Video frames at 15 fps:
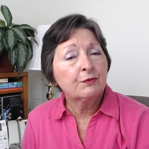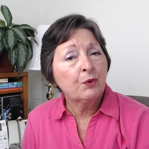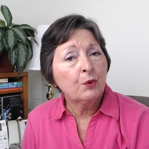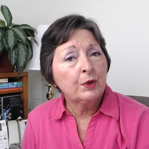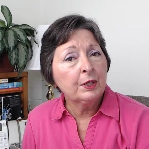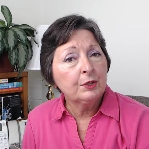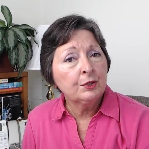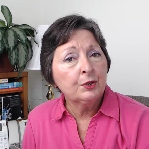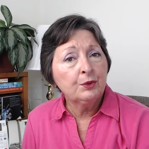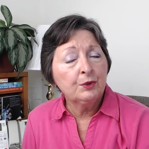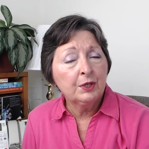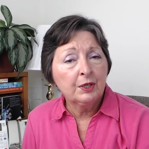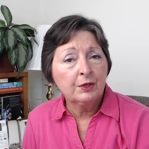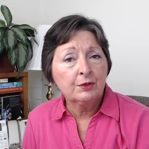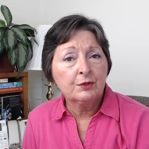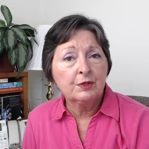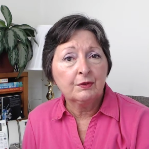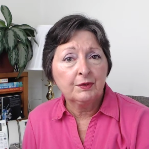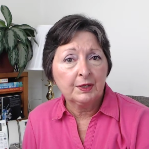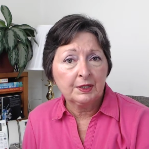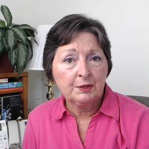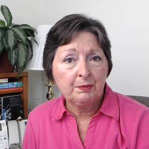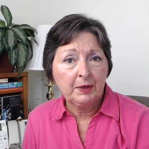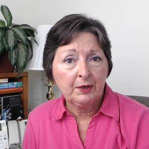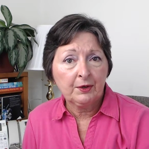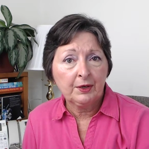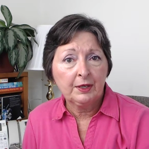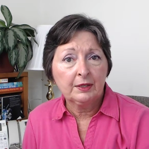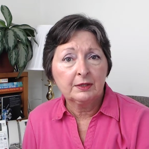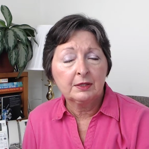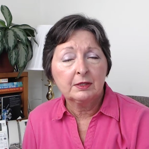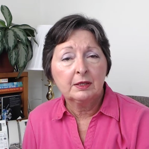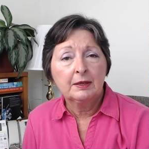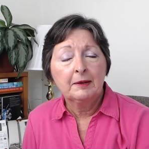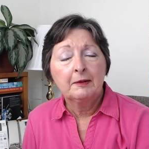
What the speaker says: 42 years of experience.